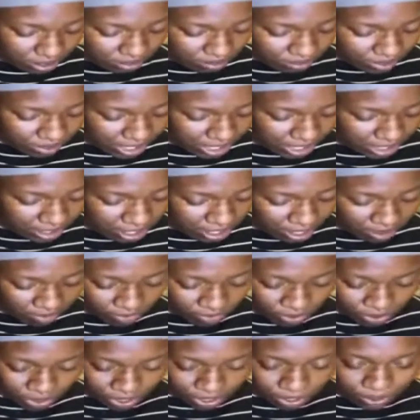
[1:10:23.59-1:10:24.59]
Please go
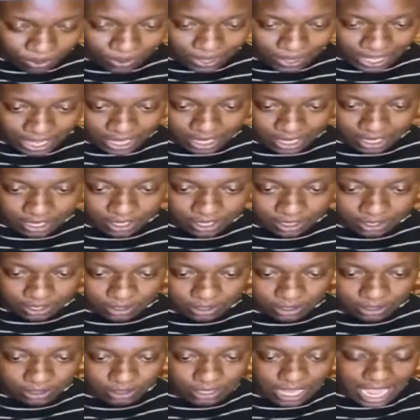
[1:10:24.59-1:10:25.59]
for it, Queen.
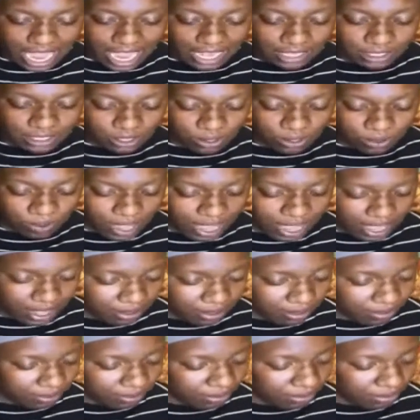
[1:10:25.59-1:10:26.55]
Ask away.